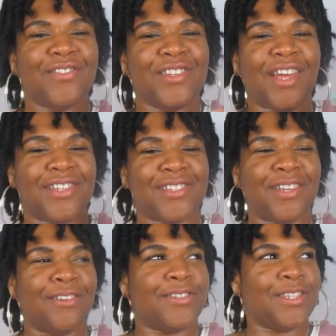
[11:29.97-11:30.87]
you like
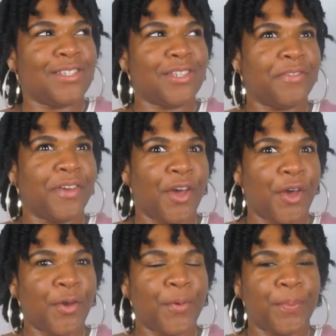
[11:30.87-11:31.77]
a sense of a
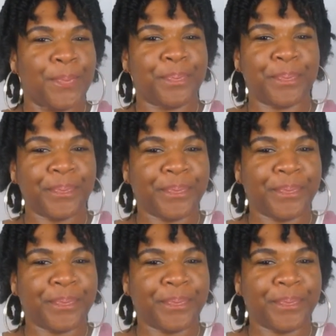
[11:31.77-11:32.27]
um